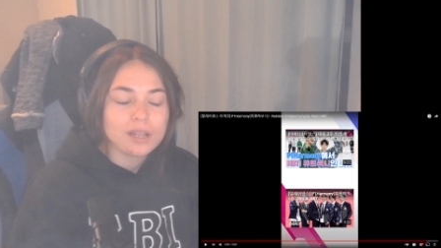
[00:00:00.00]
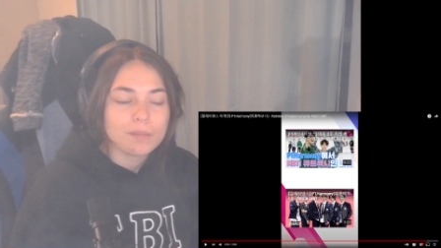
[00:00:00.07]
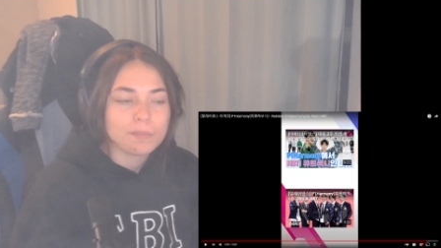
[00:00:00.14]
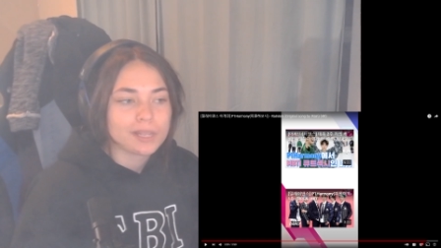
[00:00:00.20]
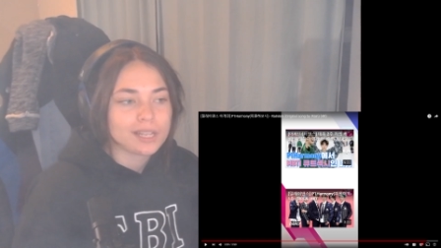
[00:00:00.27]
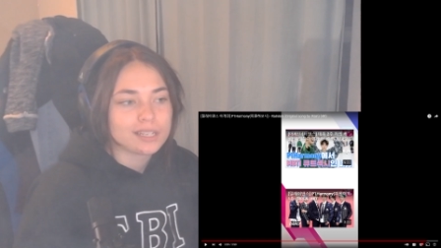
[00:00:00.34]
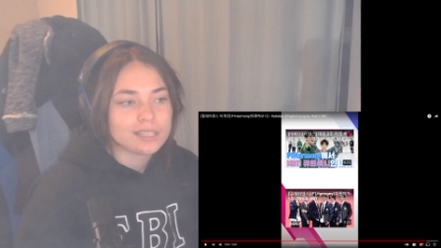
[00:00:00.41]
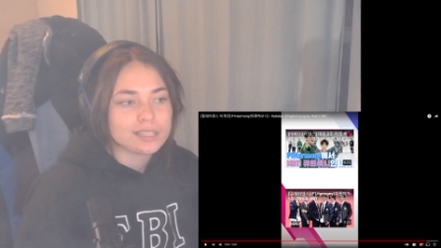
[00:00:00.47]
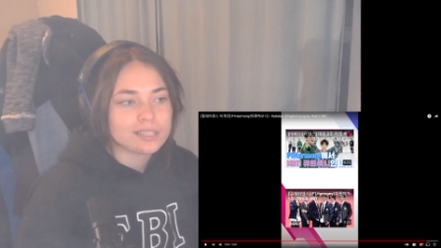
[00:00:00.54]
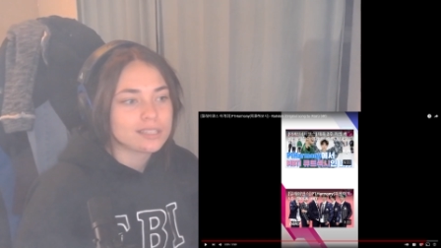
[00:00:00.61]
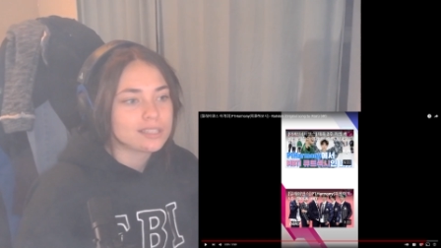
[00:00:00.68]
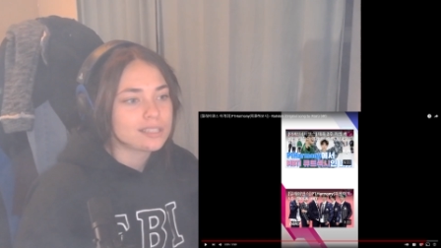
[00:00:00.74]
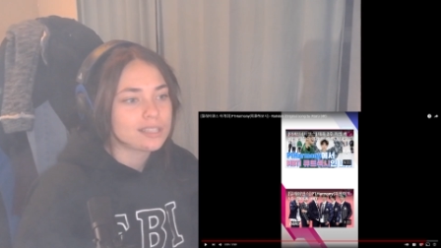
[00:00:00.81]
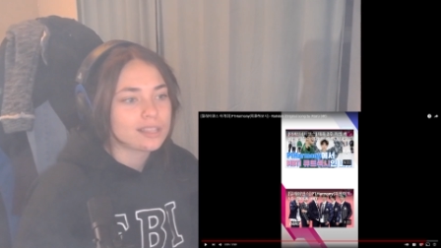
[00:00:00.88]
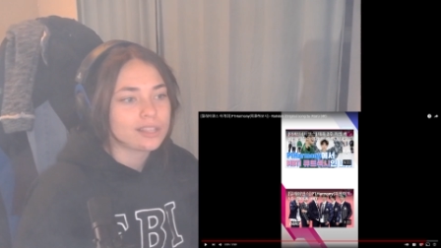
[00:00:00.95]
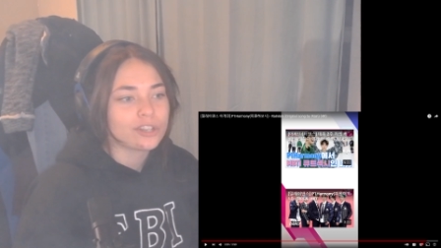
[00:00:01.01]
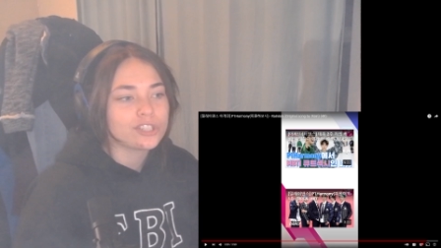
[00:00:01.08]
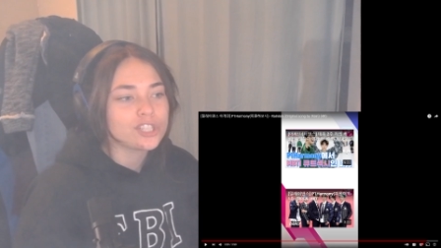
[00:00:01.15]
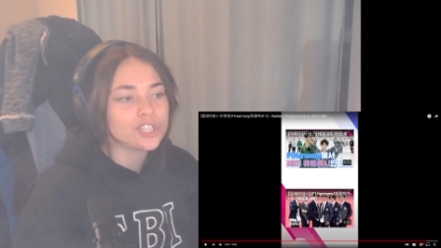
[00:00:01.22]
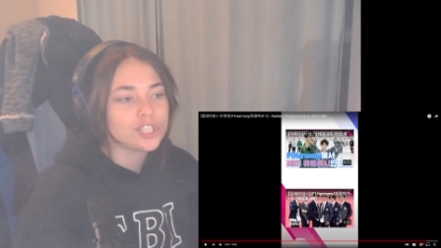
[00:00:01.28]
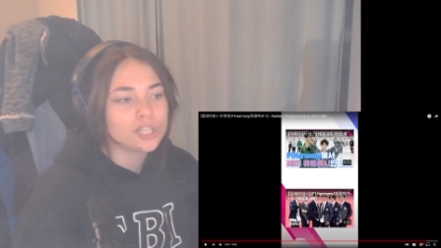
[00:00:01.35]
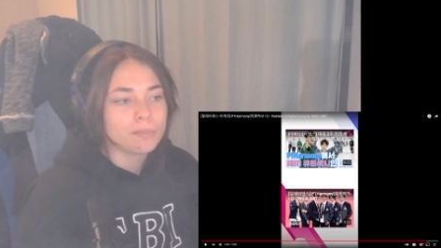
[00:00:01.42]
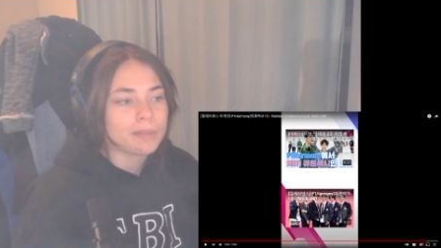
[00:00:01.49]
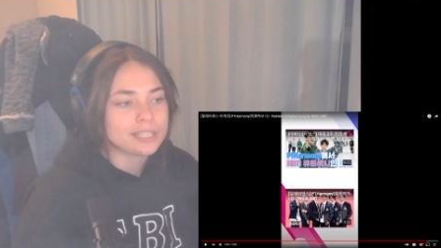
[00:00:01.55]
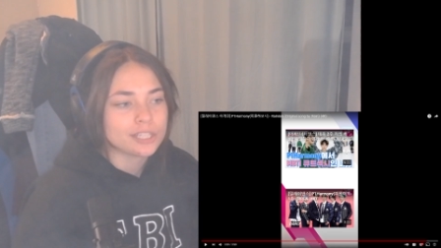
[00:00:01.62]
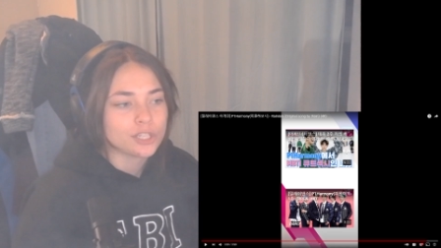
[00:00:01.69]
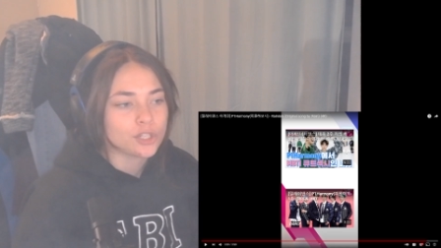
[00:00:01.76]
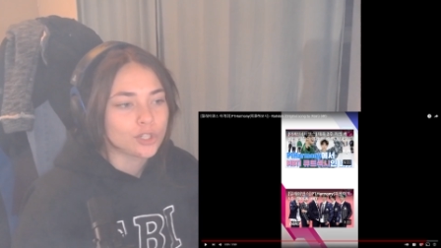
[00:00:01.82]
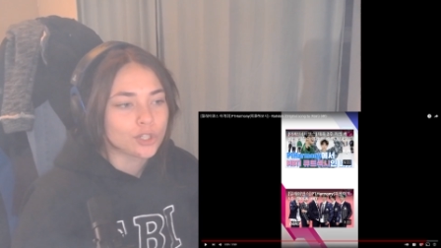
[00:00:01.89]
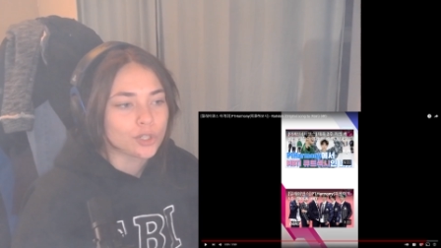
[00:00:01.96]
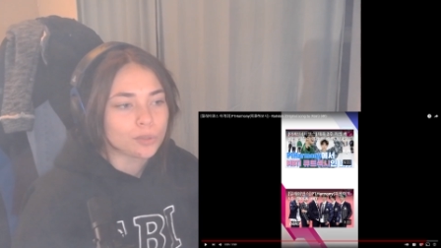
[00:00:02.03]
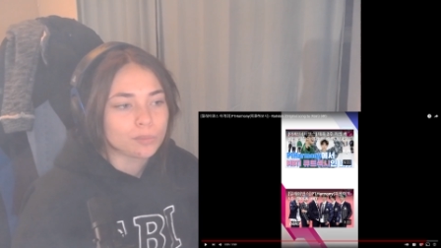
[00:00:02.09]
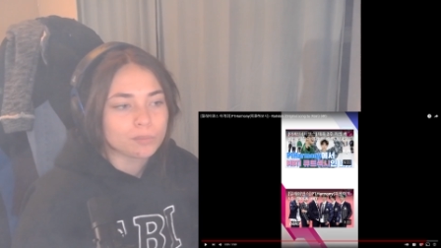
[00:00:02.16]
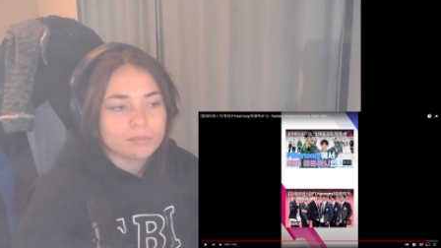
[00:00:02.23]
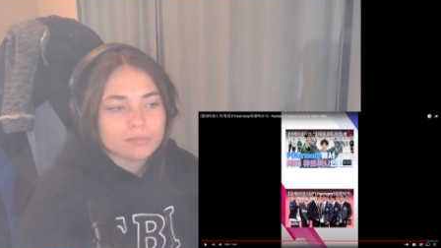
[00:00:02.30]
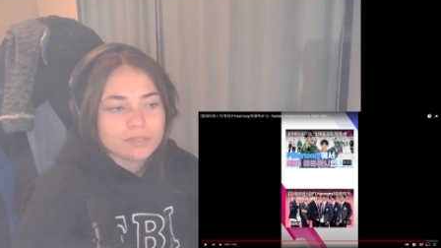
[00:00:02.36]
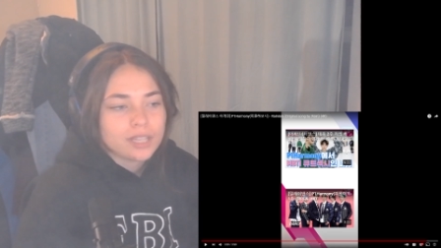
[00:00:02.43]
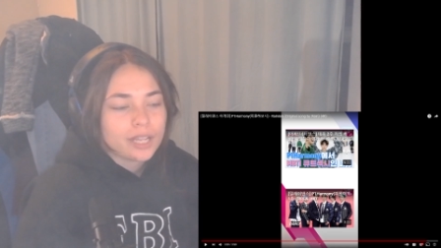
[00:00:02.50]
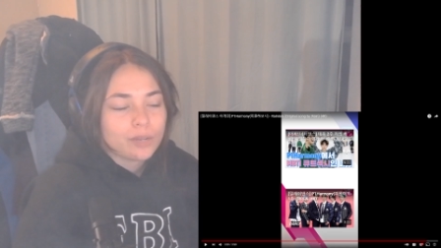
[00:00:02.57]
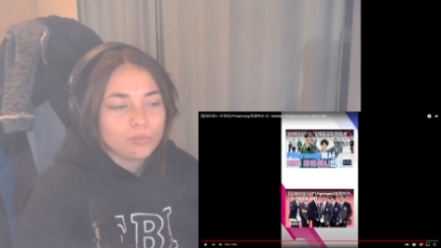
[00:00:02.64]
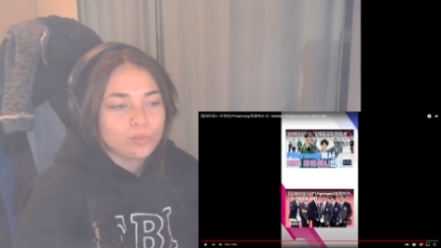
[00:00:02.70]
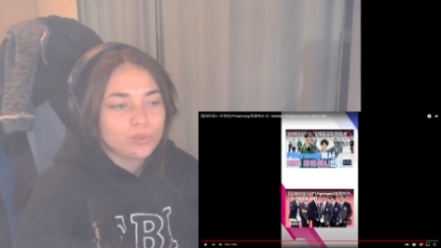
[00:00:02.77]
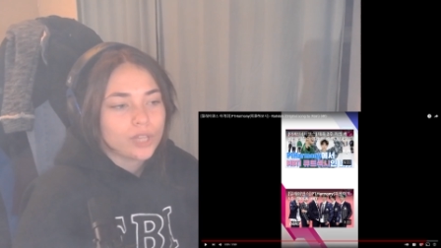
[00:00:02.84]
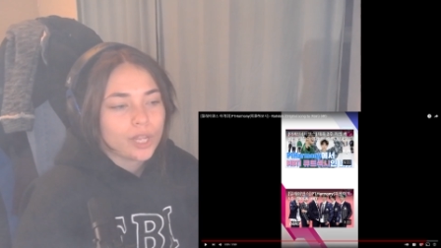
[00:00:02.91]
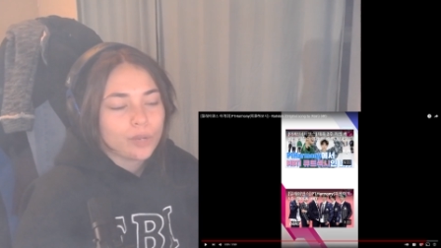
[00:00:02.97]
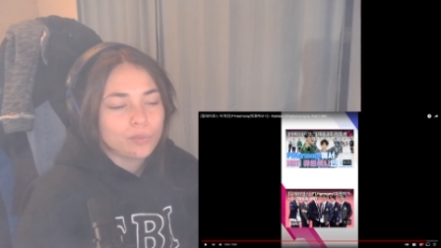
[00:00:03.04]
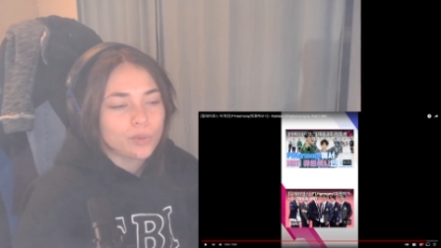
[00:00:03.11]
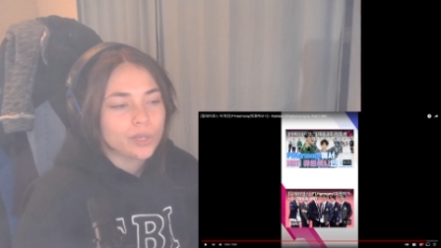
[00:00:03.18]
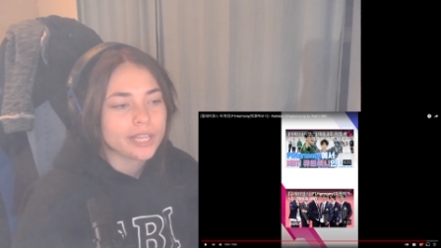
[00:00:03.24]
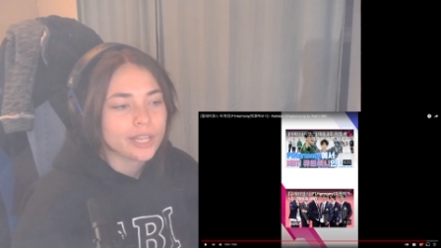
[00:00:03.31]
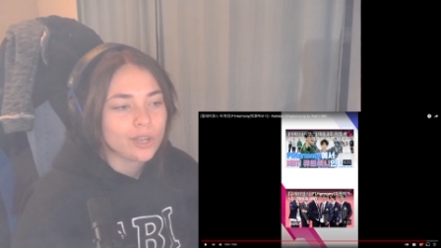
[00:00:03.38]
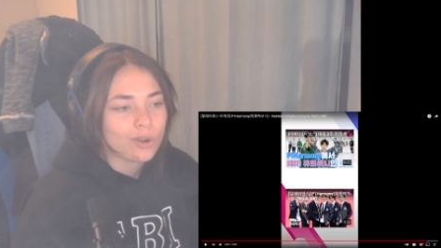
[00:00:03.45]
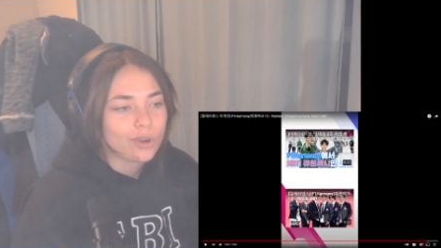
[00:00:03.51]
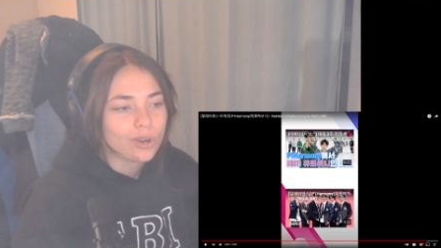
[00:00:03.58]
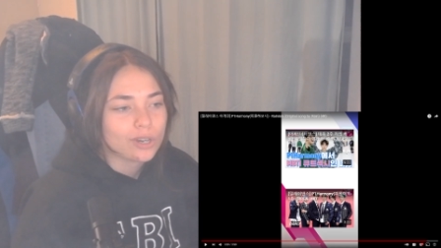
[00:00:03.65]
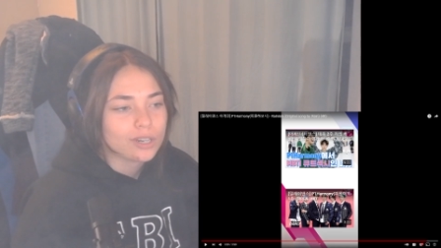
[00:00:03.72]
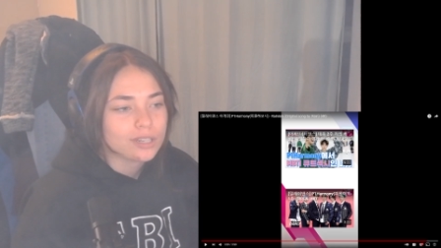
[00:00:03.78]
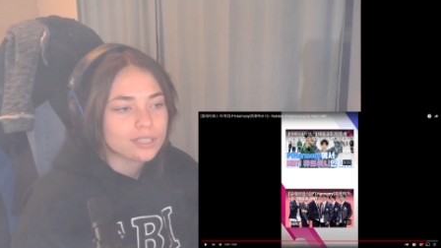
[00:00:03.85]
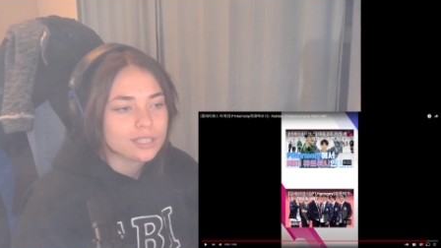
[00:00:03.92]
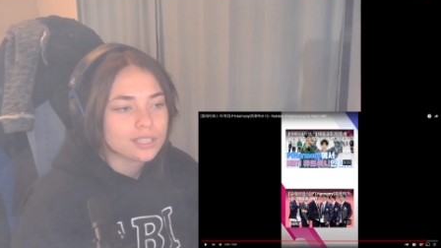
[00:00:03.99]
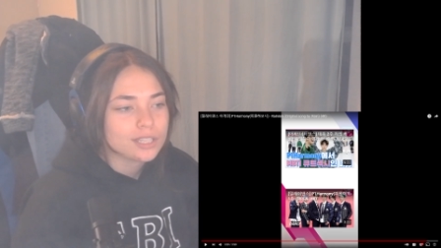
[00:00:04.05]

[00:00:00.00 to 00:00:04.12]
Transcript: because they're such an amazing group. They they really are.